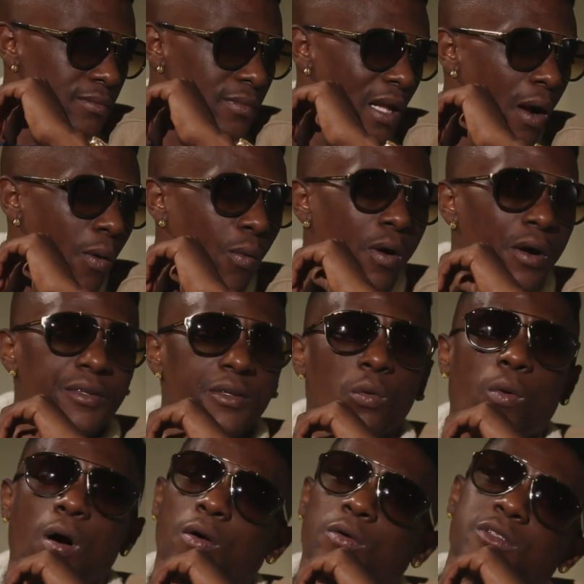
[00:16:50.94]
I wanted to
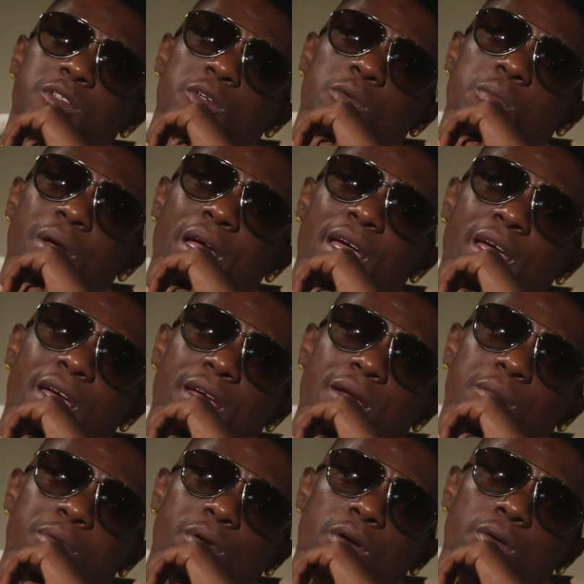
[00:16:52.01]
walk so
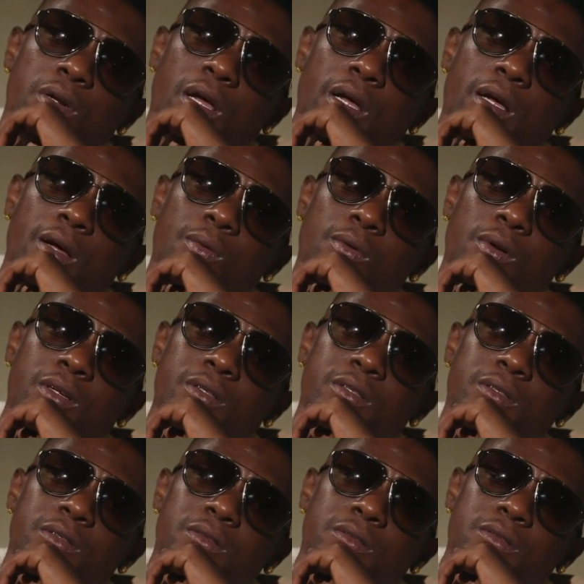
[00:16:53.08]
bad, bro. Like, I wanted
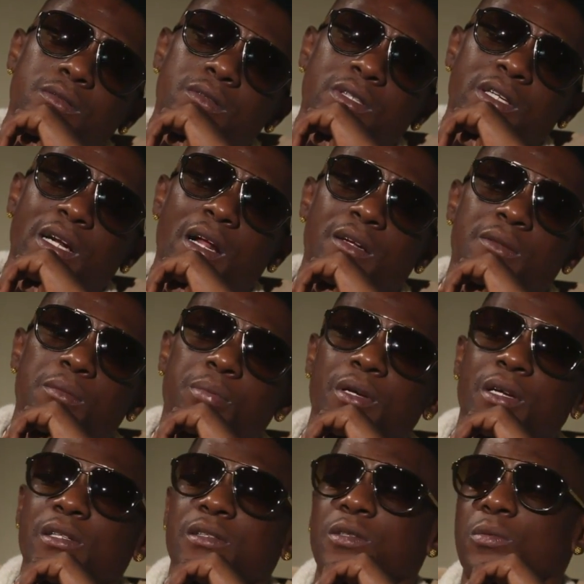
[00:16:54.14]
to get out the
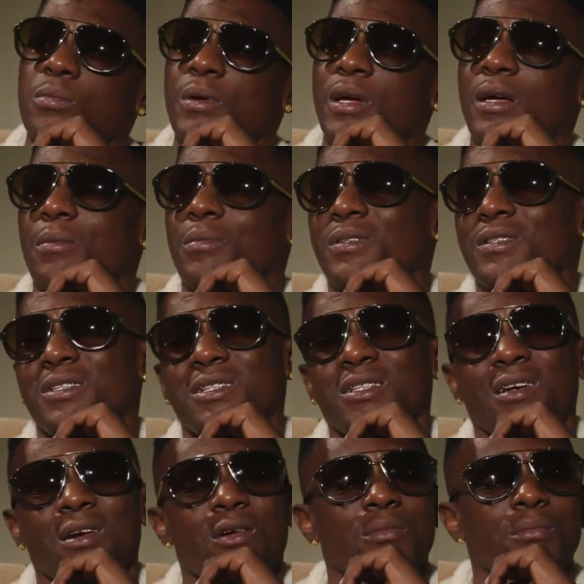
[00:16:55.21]
bed so bad, but the
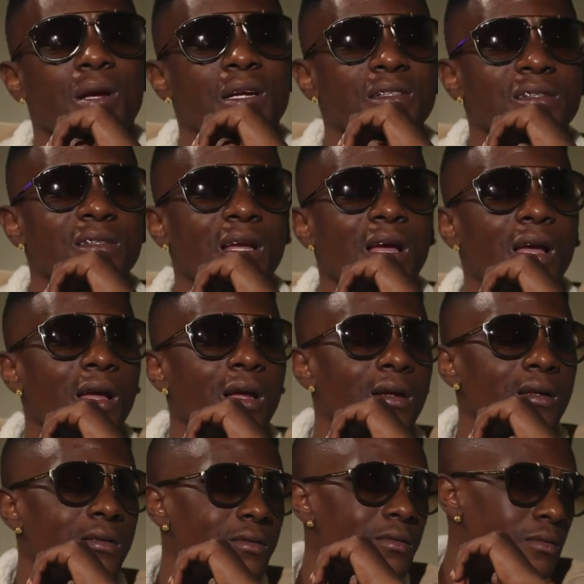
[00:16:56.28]
shit hurt my
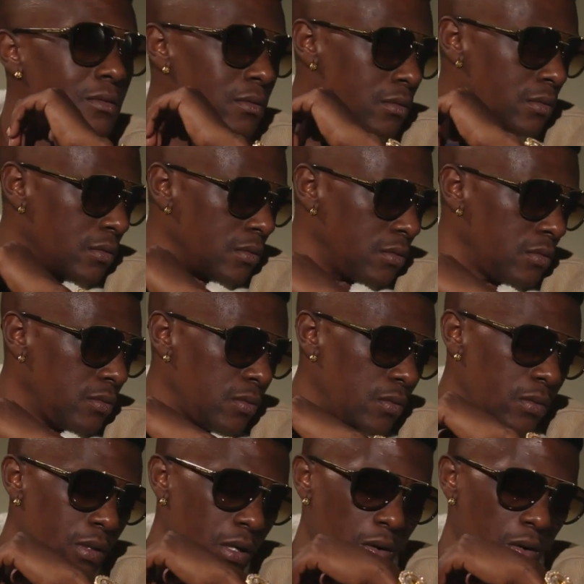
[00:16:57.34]
side when